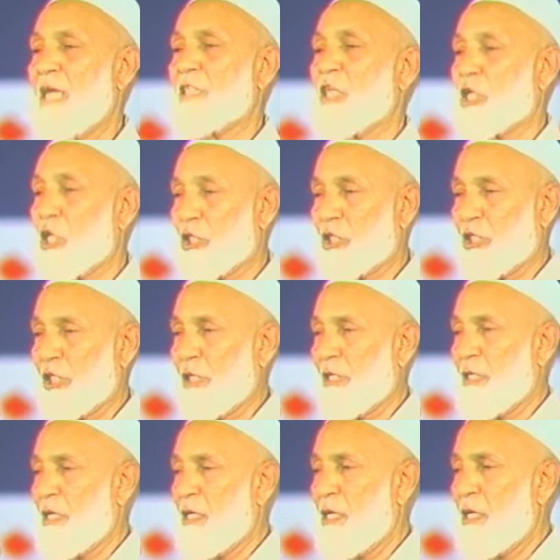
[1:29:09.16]
As a Christian.
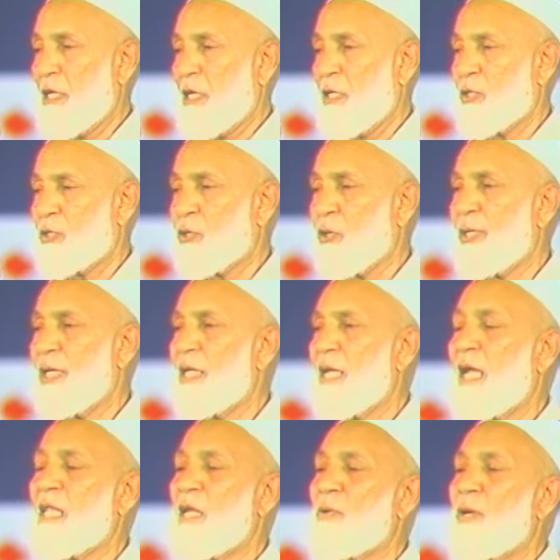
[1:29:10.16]
So in
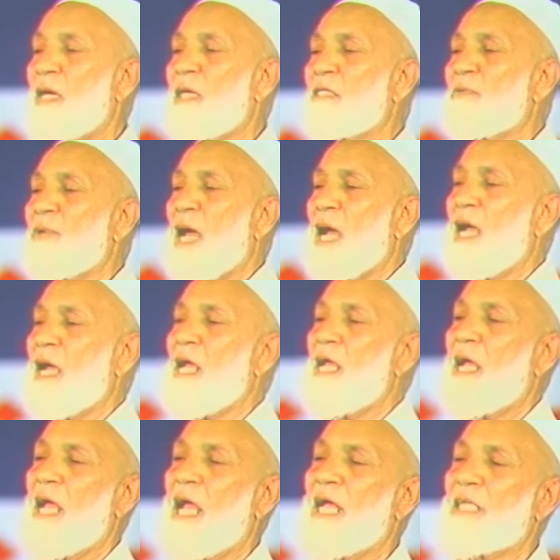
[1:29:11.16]
other words,
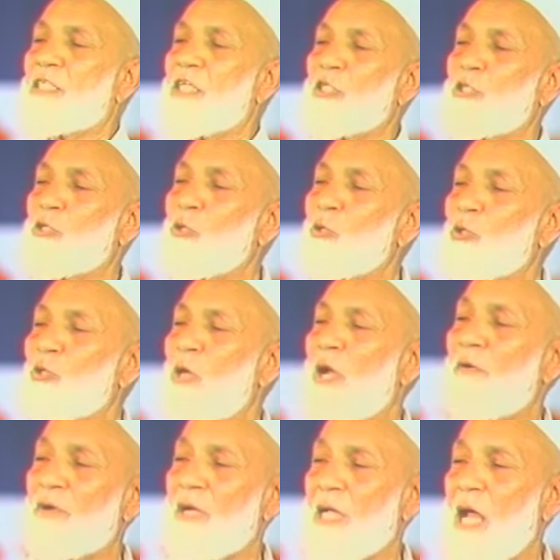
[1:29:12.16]
as a Jew, you
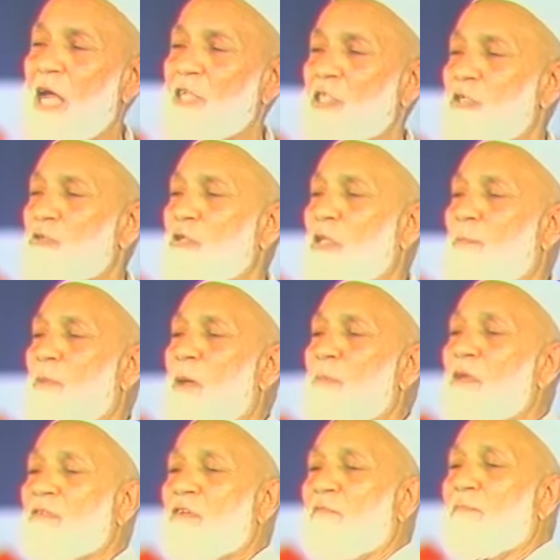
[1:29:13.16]
haven't got answers to the
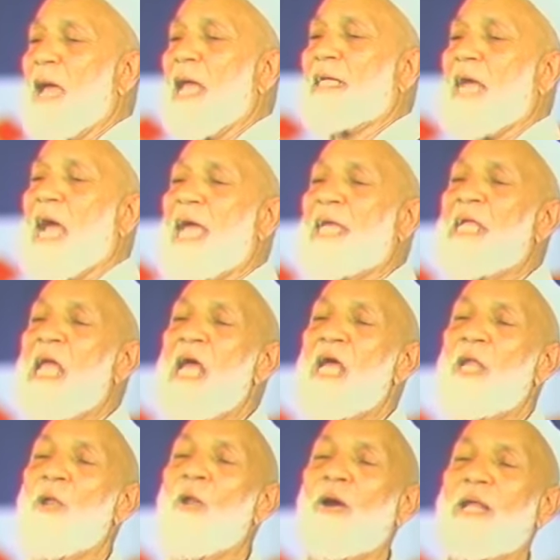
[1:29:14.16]
problems of mankind,
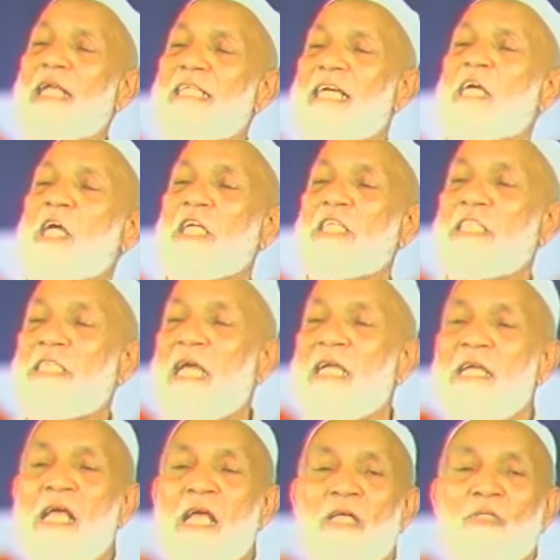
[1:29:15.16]
nor as a
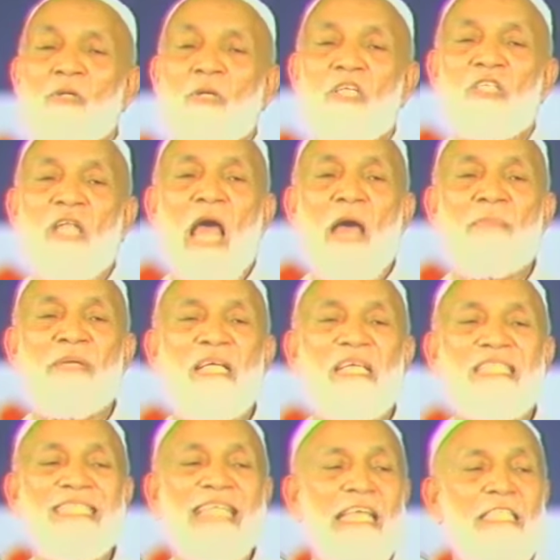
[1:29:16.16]
Christian. So Islam
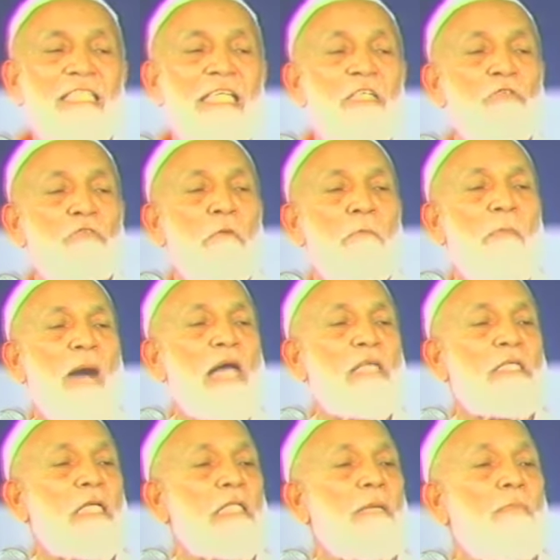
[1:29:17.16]
is destined to
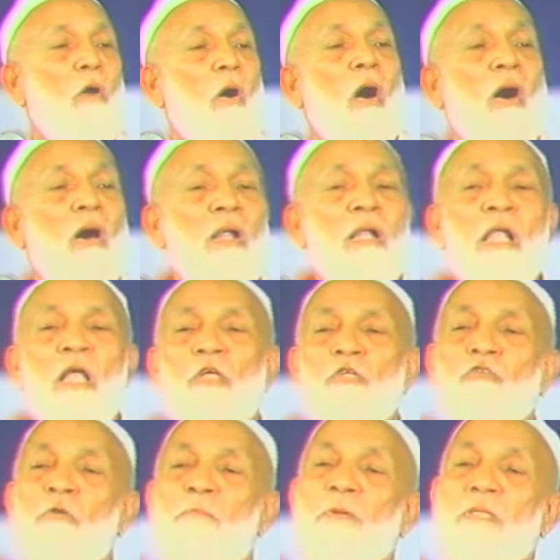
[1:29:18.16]
master them all,
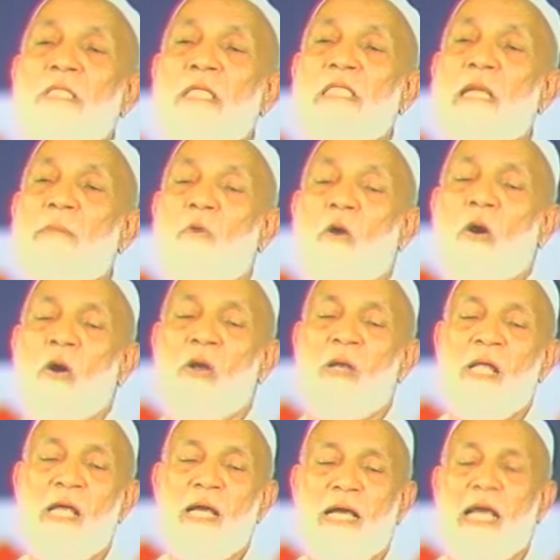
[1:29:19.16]
supersede them
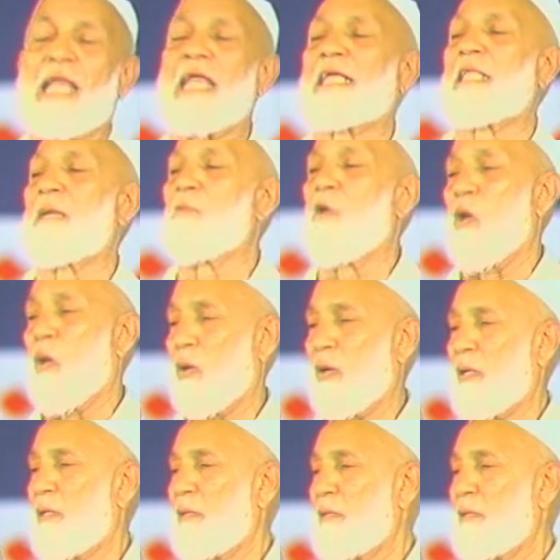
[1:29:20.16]
all, correct them all.